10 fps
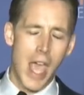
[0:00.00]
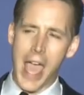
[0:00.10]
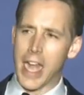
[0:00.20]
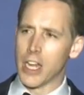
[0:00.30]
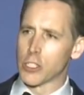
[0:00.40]

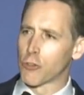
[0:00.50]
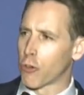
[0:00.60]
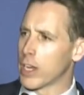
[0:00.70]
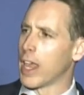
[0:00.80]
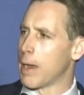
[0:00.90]
And it is
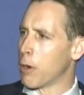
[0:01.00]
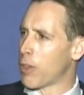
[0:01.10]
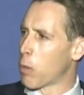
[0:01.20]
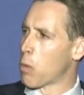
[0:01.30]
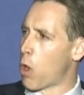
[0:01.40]
free labor
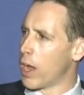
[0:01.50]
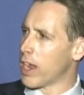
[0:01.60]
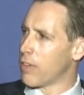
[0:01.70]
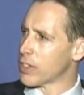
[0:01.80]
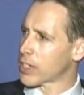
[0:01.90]
that we want
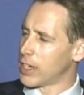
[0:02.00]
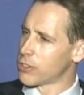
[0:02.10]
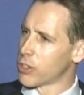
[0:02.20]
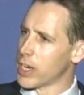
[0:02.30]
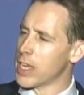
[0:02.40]
in this
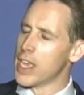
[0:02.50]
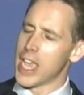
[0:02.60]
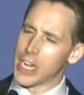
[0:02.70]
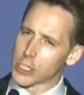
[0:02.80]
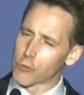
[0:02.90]
country.
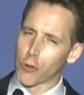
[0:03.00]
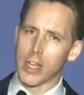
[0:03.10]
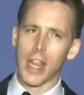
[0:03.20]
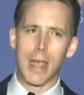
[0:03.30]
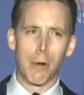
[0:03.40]
It is free
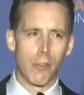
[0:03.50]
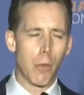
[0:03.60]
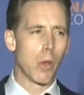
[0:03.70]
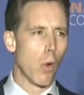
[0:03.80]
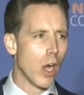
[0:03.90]
labor that
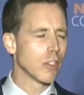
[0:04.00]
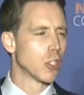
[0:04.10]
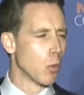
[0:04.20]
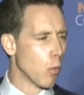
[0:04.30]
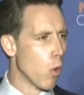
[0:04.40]
we want to
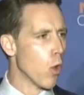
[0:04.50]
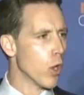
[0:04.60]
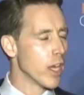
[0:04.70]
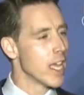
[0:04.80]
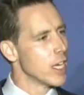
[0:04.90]

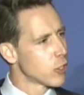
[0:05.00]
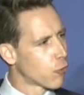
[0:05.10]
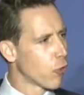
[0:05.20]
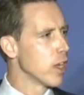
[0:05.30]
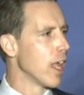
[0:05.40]
reward. It is
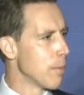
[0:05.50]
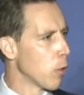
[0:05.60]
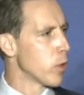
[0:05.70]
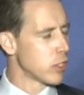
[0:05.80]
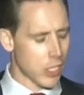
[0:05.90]
free labor
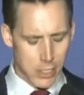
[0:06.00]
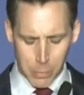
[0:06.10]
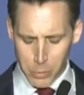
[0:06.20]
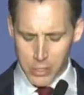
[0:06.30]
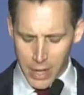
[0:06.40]
we seek to
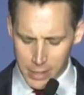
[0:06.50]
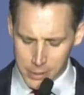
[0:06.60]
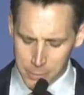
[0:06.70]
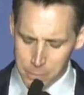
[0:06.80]
protect.